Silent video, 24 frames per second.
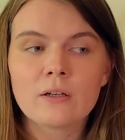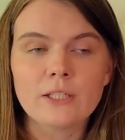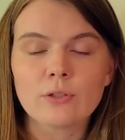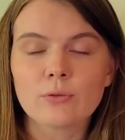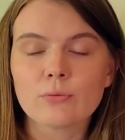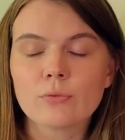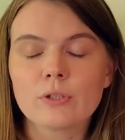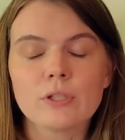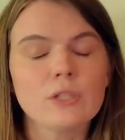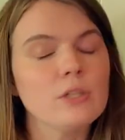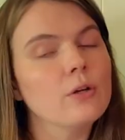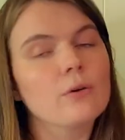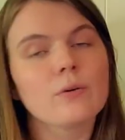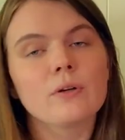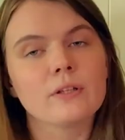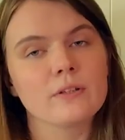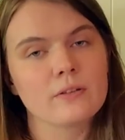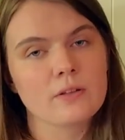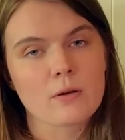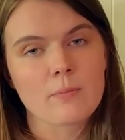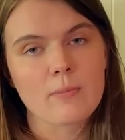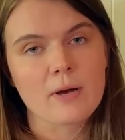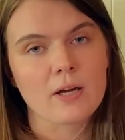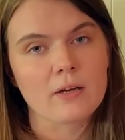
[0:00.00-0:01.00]
I don't really know
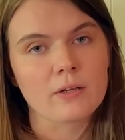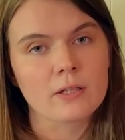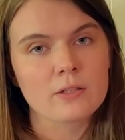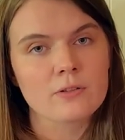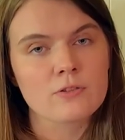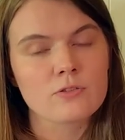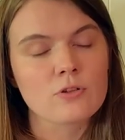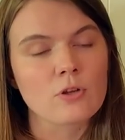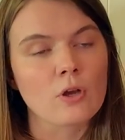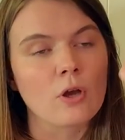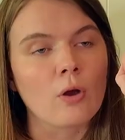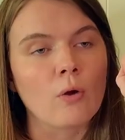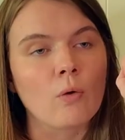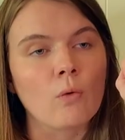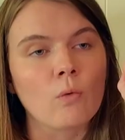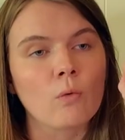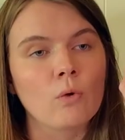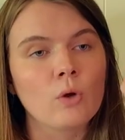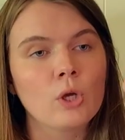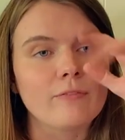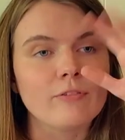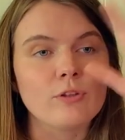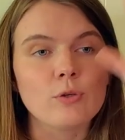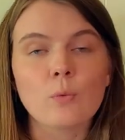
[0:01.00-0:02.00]
anything about it.
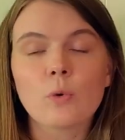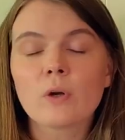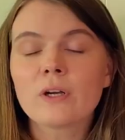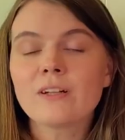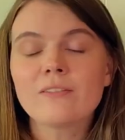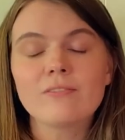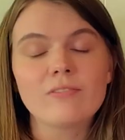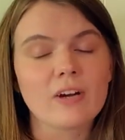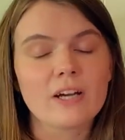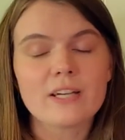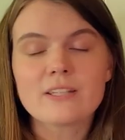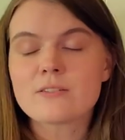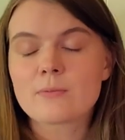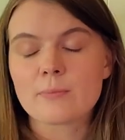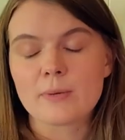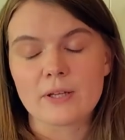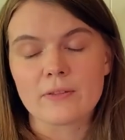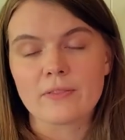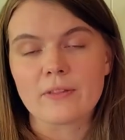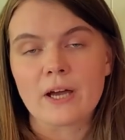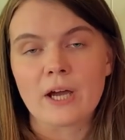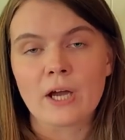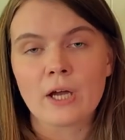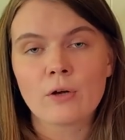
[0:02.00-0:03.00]
So if you want advice
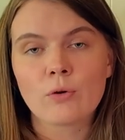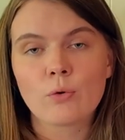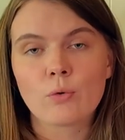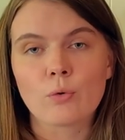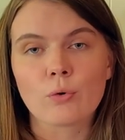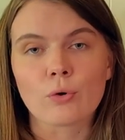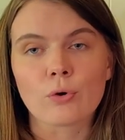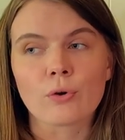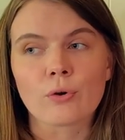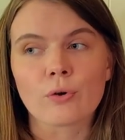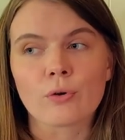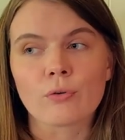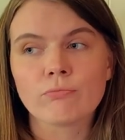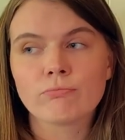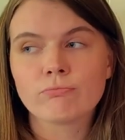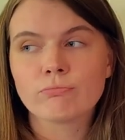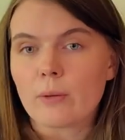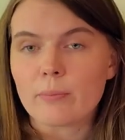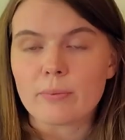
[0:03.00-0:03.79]
about that or